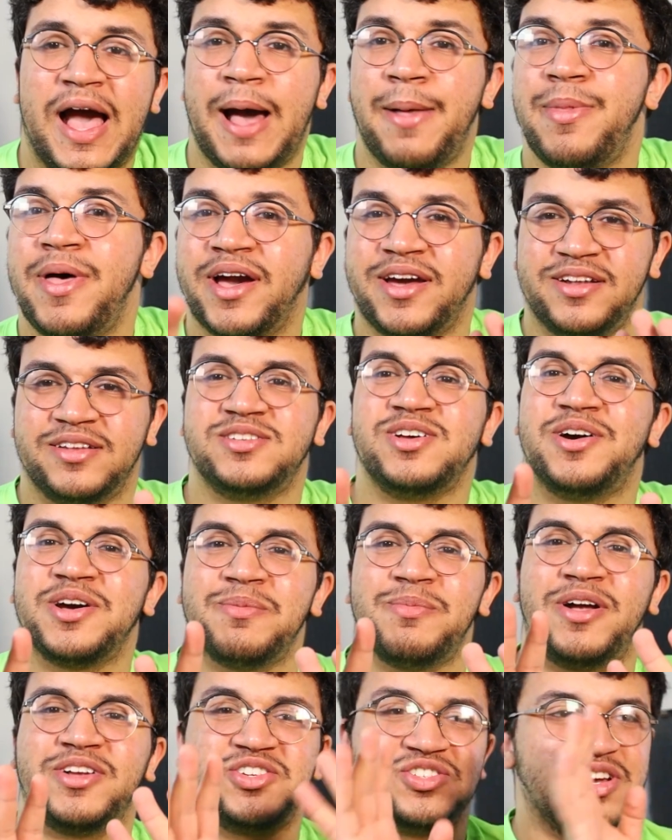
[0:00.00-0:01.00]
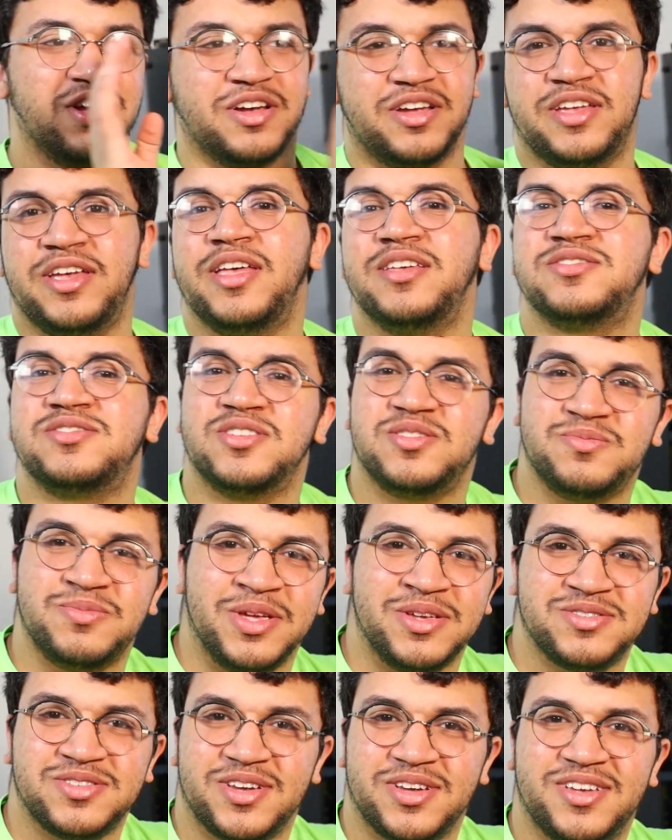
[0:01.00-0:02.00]
I'm not going to talk about Sean Kingston's
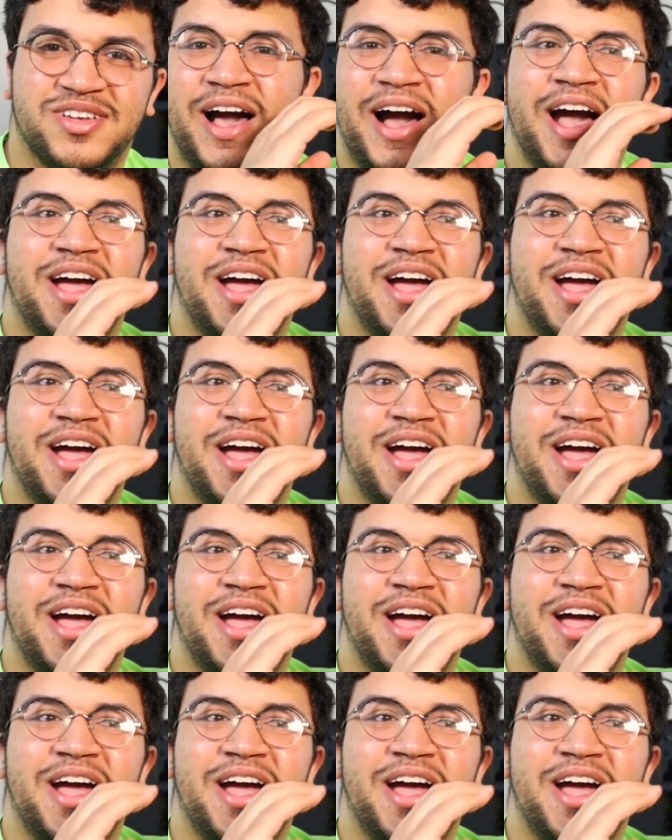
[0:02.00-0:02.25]
music.